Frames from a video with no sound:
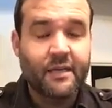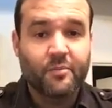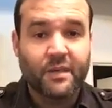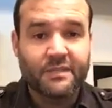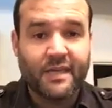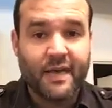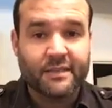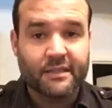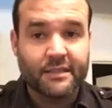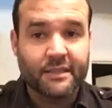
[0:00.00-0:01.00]
but
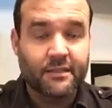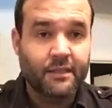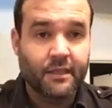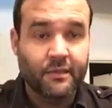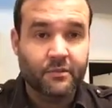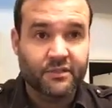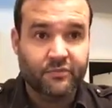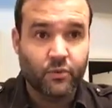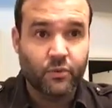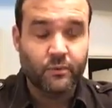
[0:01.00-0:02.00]
tactically, he was a
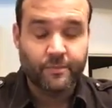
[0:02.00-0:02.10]
fool.